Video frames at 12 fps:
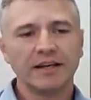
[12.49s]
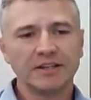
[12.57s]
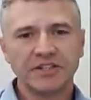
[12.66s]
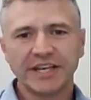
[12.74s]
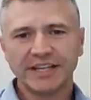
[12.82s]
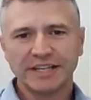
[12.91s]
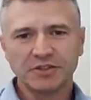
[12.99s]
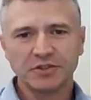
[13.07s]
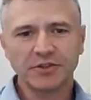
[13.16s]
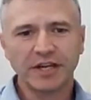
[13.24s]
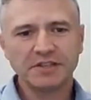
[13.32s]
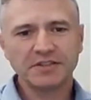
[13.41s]
Shout out to
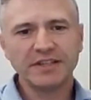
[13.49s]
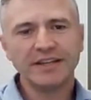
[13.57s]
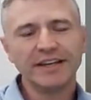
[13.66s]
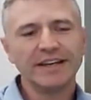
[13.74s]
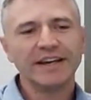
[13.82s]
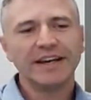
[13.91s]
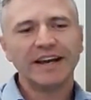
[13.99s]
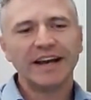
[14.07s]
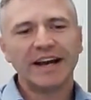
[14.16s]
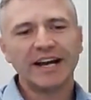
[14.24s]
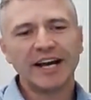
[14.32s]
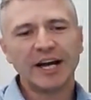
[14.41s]
Tracy.
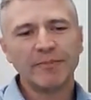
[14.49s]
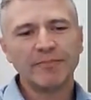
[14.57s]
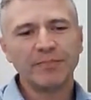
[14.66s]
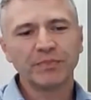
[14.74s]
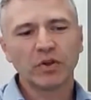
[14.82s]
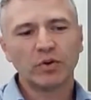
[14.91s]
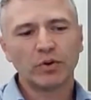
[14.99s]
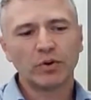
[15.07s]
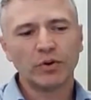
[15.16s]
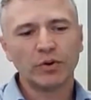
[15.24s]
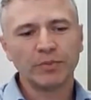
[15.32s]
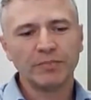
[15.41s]

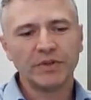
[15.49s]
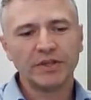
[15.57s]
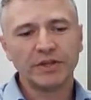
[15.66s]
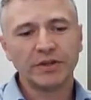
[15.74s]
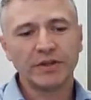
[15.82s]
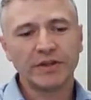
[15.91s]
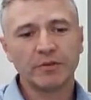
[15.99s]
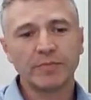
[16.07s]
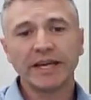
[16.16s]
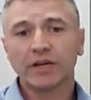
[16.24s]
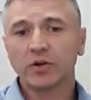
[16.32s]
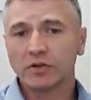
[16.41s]
Or they'll
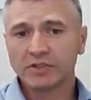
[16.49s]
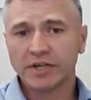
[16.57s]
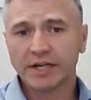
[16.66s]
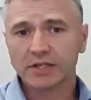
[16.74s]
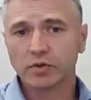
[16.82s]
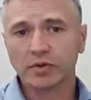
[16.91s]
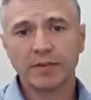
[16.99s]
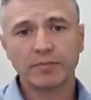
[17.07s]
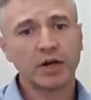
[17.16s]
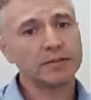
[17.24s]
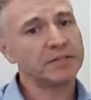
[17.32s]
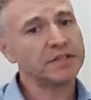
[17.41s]
make contact, or they
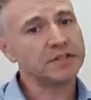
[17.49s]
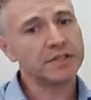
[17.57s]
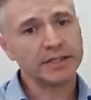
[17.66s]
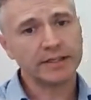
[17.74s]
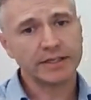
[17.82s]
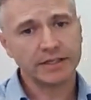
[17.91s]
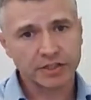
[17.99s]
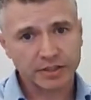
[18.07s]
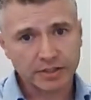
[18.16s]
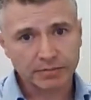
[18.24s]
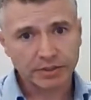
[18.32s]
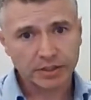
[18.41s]
might be seeing their
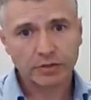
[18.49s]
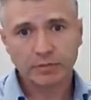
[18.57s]
GP.